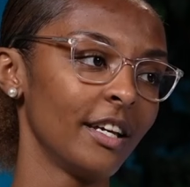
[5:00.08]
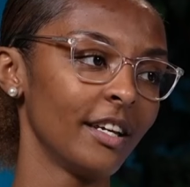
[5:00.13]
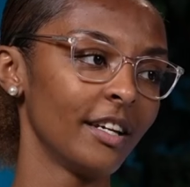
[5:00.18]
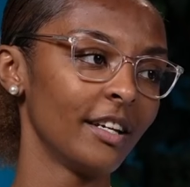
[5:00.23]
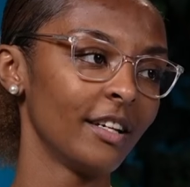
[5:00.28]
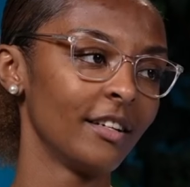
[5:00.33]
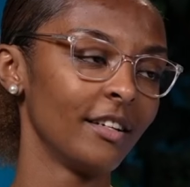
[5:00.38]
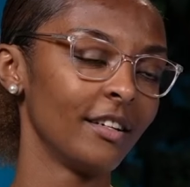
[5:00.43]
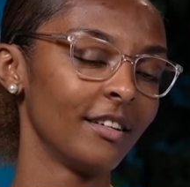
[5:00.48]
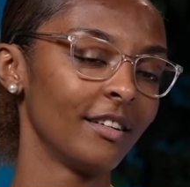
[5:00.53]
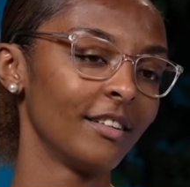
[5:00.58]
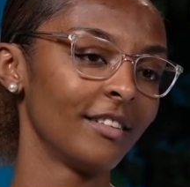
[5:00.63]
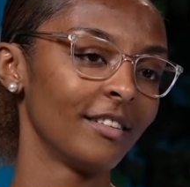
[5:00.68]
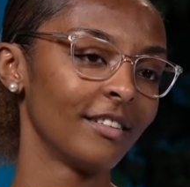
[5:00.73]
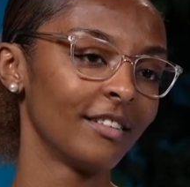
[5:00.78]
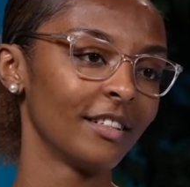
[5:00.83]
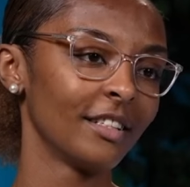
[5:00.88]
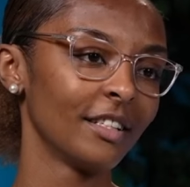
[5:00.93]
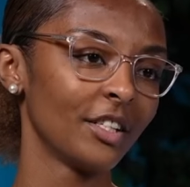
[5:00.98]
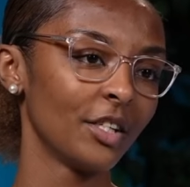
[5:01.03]
And
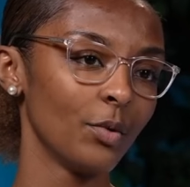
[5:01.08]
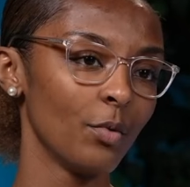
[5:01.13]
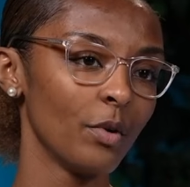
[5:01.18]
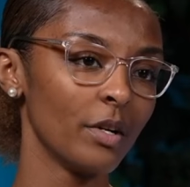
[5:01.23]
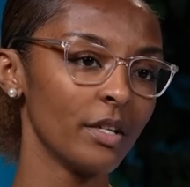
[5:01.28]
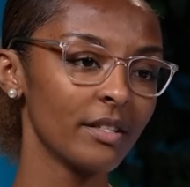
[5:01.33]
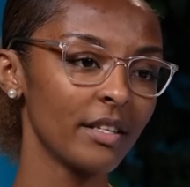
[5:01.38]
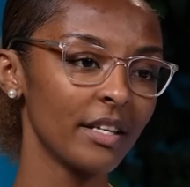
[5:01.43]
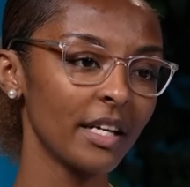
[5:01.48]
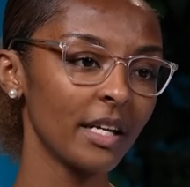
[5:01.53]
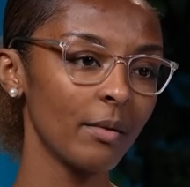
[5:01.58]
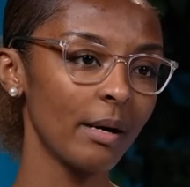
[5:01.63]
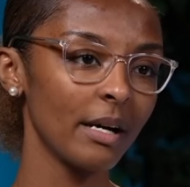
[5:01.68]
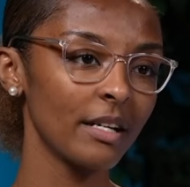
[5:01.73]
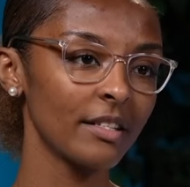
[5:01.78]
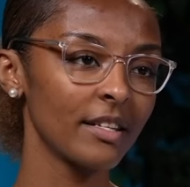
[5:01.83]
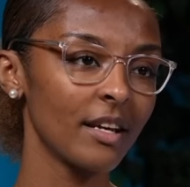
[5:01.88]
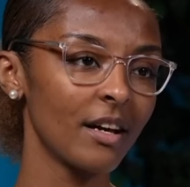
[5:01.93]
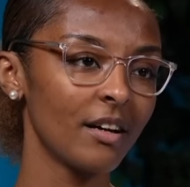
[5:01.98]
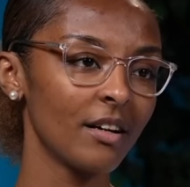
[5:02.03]
she was thinking about
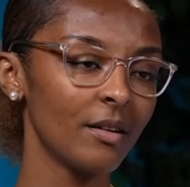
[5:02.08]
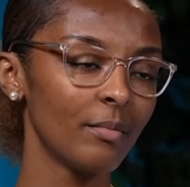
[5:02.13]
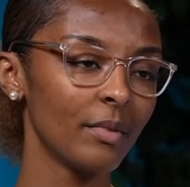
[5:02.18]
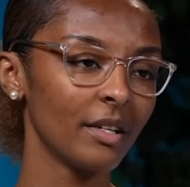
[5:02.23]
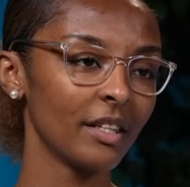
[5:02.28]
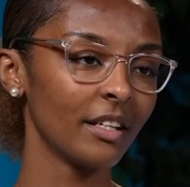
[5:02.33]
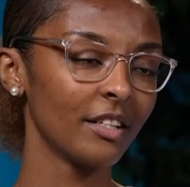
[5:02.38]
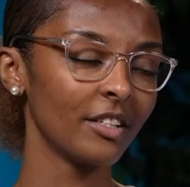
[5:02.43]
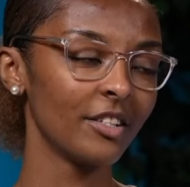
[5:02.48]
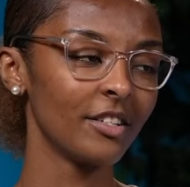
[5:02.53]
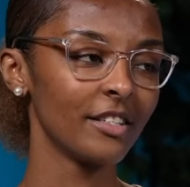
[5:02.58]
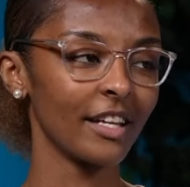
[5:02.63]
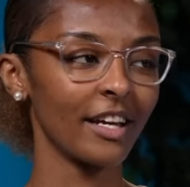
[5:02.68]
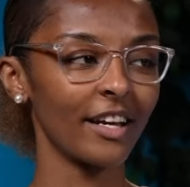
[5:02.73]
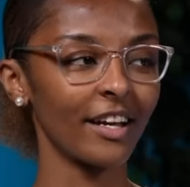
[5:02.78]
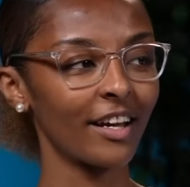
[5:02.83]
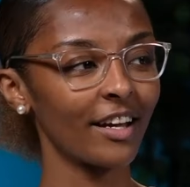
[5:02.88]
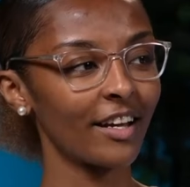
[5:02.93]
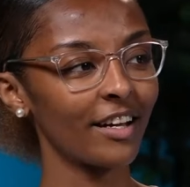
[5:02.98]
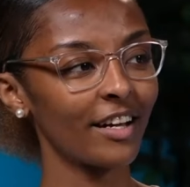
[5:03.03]
selling, but then she's
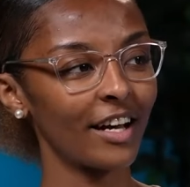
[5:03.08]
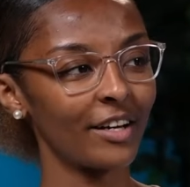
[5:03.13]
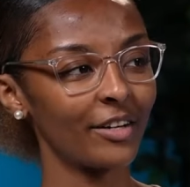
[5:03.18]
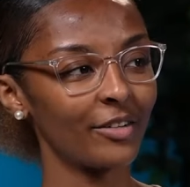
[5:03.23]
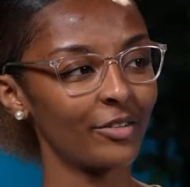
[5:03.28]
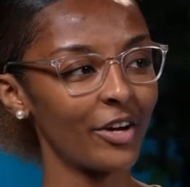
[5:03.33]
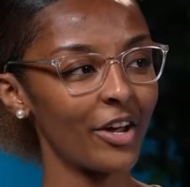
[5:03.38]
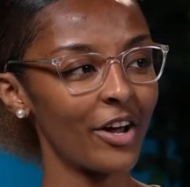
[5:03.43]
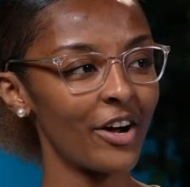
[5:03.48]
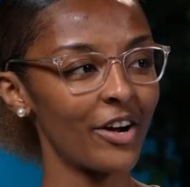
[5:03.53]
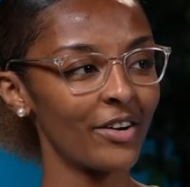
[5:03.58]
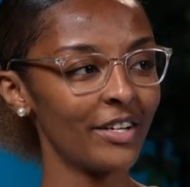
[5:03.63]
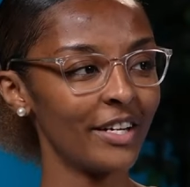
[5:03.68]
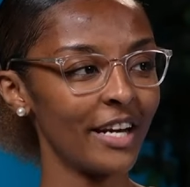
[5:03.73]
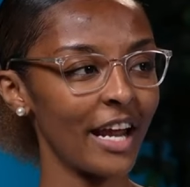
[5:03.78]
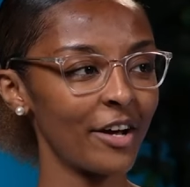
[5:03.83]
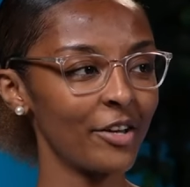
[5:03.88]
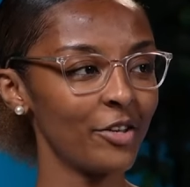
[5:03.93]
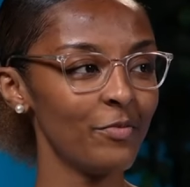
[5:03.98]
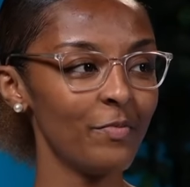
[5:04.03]
like, I don't know. And
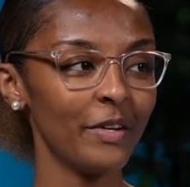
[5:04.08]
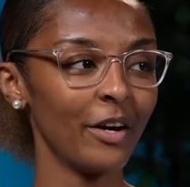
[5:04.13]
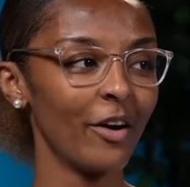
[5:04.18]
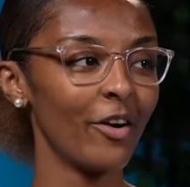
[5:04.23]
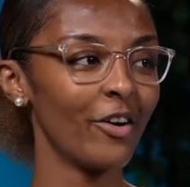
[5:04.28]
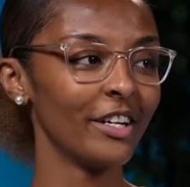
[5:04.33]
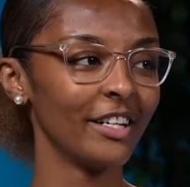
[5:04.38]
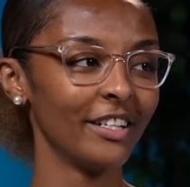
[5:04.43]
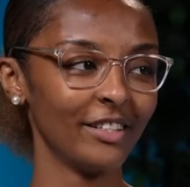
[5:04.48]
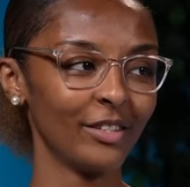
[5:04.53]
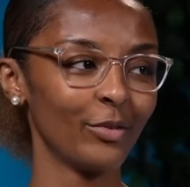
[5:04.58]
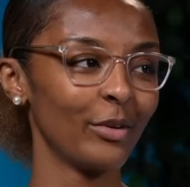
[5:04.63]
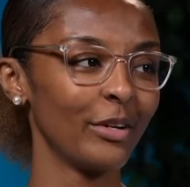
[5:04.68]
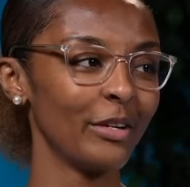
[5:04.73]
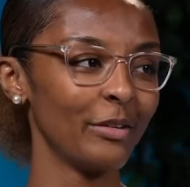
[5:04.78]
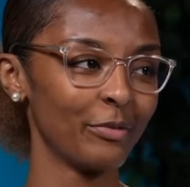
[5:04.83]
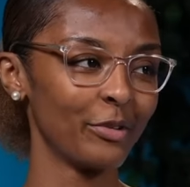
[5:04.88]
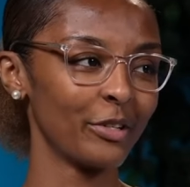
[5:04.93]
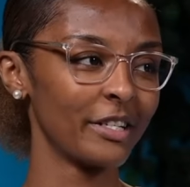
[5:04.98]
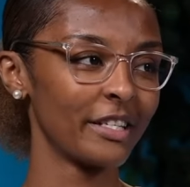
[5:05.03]
now you've been on it
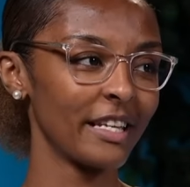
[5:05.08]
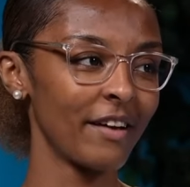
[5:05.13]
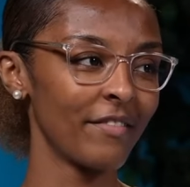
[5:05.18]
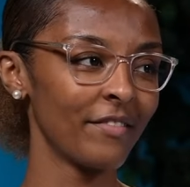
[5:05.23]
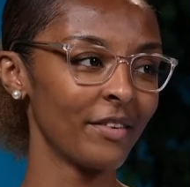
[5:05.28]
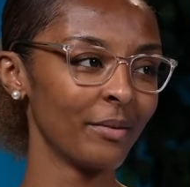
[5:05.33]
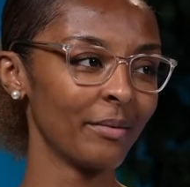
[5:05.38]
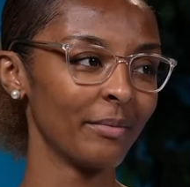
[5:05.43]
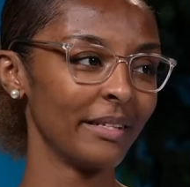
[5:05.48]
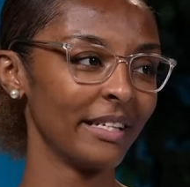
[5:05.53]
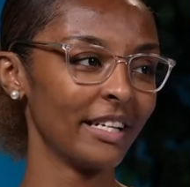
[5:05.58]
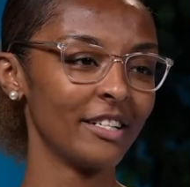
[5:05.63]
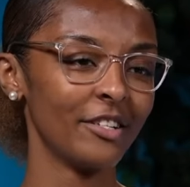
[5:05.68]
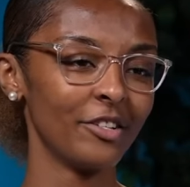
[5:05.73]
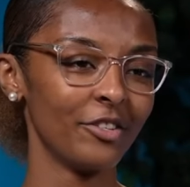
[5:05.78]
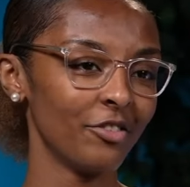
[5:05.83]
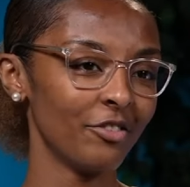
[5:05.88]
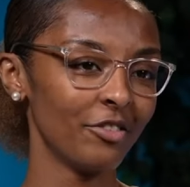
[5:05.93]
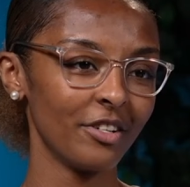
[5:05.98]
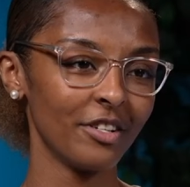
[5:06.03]
24/7
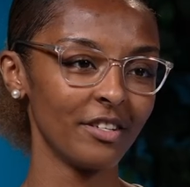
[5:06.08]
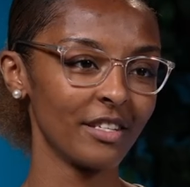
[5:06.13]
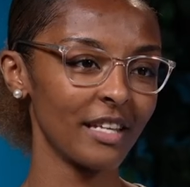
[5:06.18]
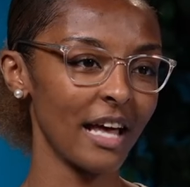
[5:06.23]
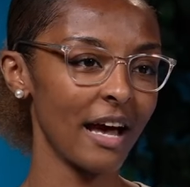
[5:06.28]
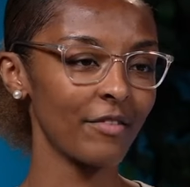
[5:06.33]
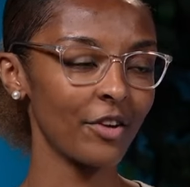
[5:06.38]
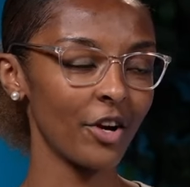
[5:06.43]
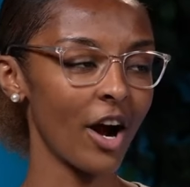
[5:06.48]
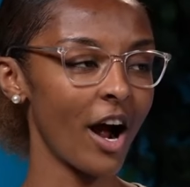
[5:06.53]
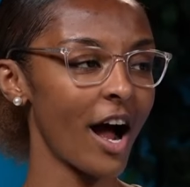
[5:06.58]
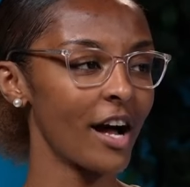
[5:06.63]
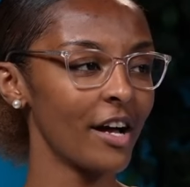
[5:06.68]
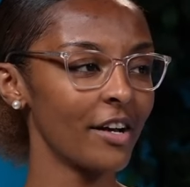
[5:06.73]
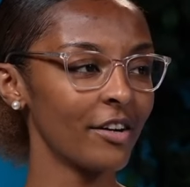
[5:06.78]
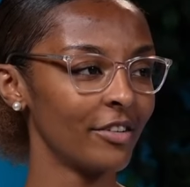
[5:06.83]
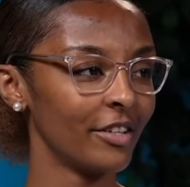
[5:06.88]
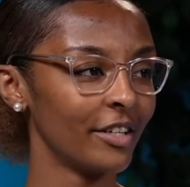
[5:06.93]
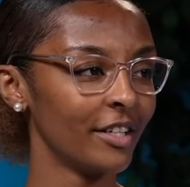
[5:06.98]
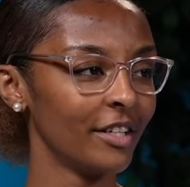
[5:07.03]
because you just have your eye
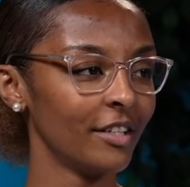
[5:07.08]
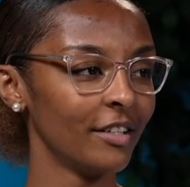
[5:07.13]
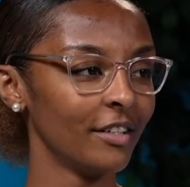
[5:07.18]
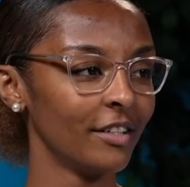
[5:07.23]
on it.